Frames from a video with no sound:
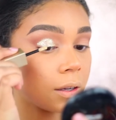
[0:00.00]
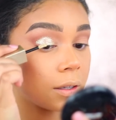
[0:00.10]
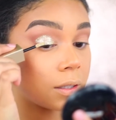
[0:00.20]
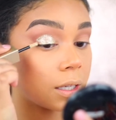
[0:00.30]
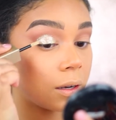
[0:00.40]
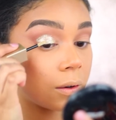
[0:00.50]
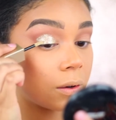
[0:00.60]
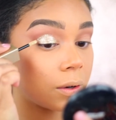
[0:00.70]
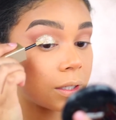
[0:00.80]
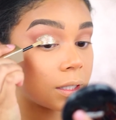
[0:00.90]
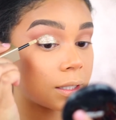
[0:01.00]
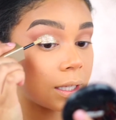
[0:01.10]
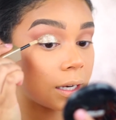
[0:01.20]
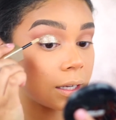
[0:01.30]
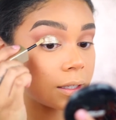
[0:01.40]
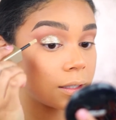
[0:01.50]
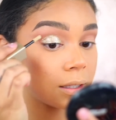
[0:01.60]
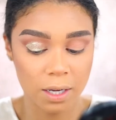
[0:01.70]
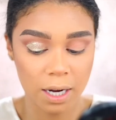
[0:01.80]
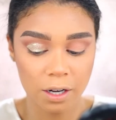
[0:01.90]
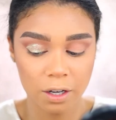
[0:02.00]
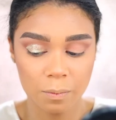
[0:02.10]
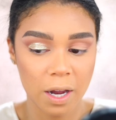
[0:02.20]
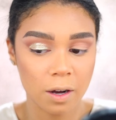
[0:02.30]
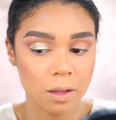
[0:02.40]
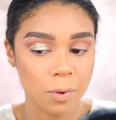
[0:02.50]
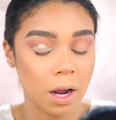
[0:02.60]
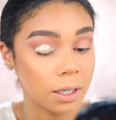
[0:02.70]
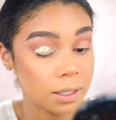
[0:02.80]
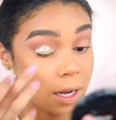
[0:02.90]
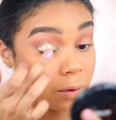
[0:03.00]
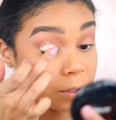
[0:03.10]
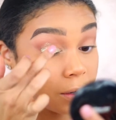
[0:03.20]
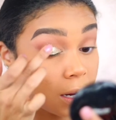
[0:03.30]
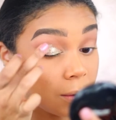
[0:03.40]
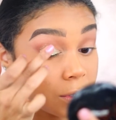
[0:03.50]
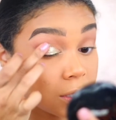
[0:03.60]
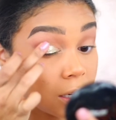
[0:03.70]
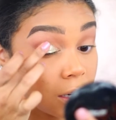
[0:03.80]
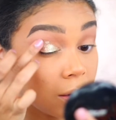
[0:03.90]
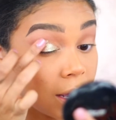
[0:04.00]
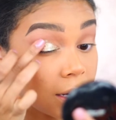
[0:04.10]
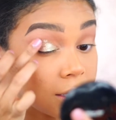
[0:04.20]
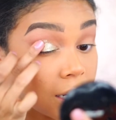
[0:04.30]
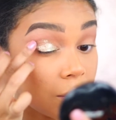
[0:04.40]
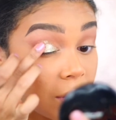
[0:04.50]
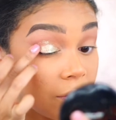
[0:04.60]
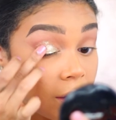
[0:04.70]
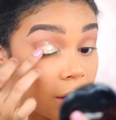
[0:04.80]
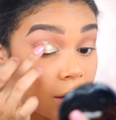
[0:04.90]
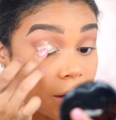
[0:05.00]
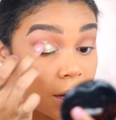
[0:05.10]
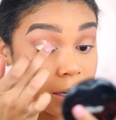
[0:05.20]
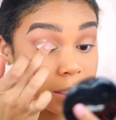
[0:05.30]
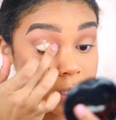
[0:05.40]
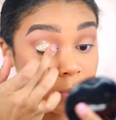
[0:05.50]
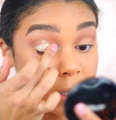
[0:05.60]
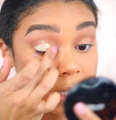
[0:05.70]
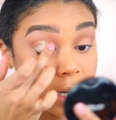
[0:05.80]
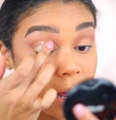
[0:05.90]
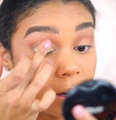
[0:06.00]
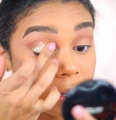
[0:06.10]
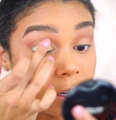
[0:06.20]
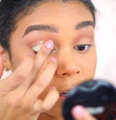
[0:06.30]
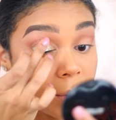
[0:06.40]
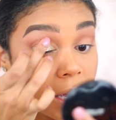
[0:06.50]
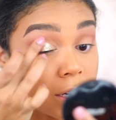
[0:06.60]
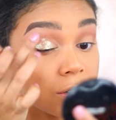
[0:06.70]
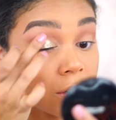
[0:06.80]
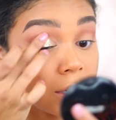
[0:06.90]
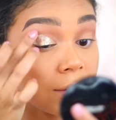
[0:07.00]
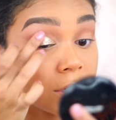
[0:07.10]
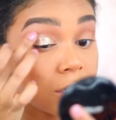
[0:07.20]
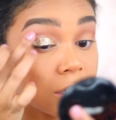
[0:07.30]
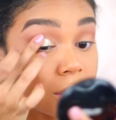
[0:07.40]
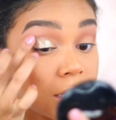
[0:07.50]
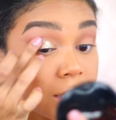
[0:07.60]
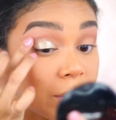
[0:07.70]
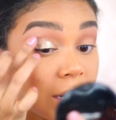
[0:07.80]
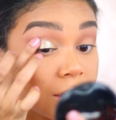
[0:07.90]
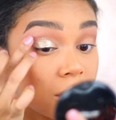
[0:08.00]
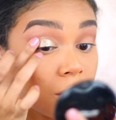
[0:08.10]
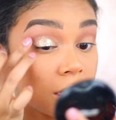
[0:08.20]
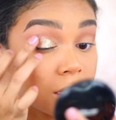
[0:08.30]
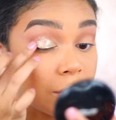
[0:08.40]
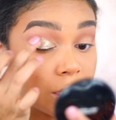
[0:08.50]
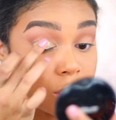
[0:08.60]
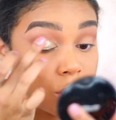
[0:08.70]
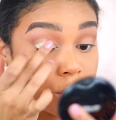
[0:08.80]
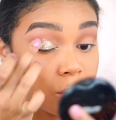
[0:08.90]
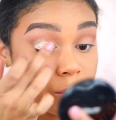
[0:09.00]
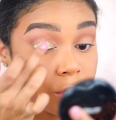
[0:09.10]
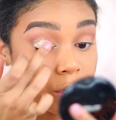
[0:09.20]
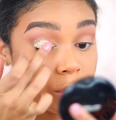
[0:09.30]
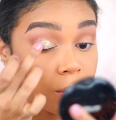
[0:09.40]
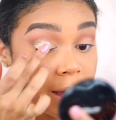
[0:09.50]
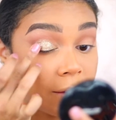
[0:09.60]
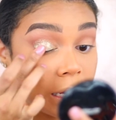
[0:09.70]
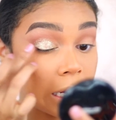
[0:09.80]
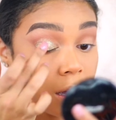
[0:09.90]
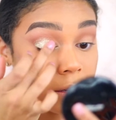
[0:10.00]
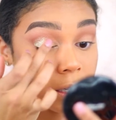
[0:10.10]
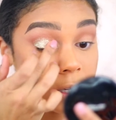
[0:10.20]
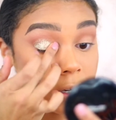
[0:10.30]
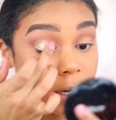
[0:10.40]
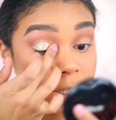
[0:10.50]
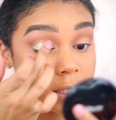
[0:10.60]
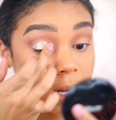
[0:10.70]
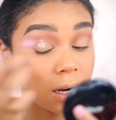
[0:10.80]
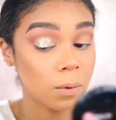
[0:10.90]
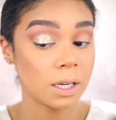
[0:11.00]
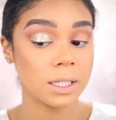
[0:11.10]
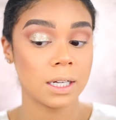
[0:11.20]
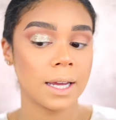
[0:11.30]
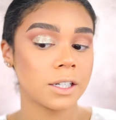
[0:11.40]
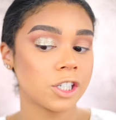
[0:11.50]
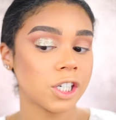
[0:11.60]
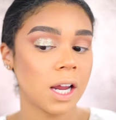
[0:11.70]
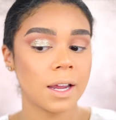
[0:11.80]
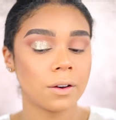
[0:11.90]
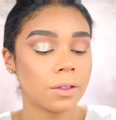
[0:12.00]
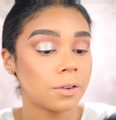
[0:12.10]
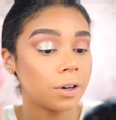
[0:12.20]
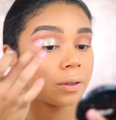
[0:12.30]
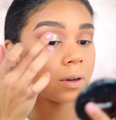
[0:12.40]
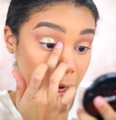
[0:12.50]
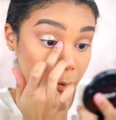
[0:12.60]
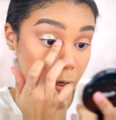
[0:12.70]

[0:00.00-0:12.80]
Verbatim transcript: you can see how gorgeous that is. So I got a good amount of the product down, so now I'm just gonna go ahead and take my finger and just blend it out a little bit. You don't have to do this, but I don't want it to be too heavy on the glitter. I just kind of want it to like shine through. I am